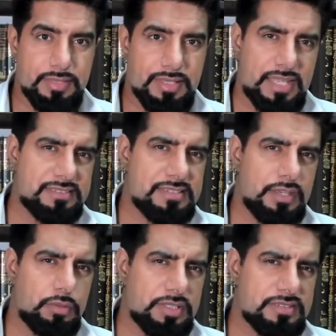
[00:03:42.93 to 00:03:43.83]
That's the
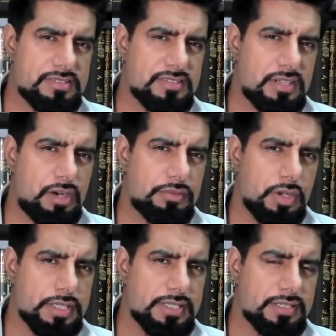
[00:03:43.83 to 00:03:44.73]
only other scenario
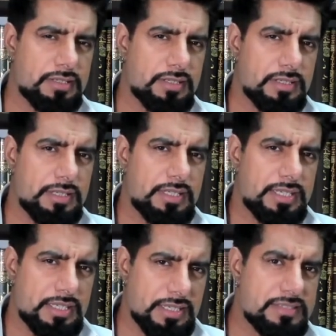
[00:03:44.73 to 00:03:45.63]
I can
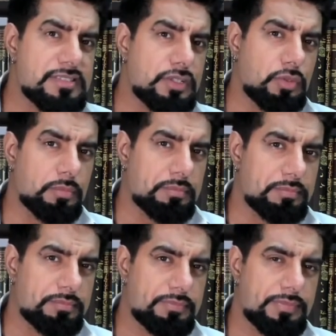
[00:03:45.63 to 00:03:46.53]
assume
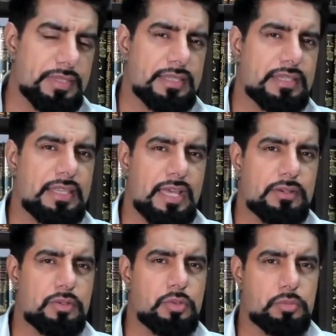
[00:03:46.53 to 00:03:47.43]
that
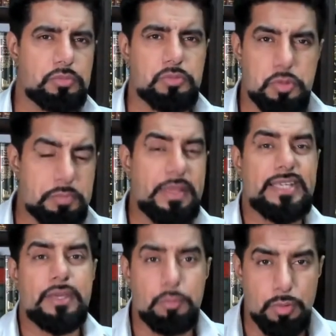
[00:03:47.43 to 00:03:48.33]
could
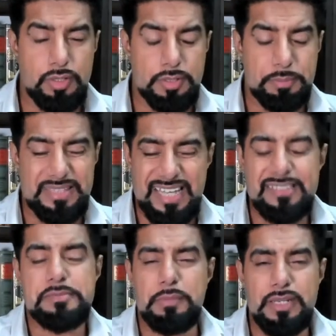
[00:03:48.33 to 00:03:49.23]
make it work. But
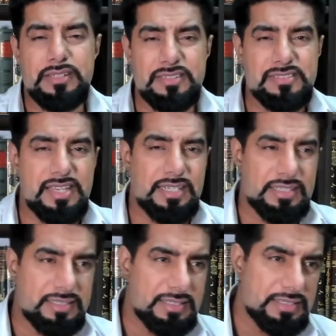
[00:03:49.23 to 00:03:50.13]
that's my understanding.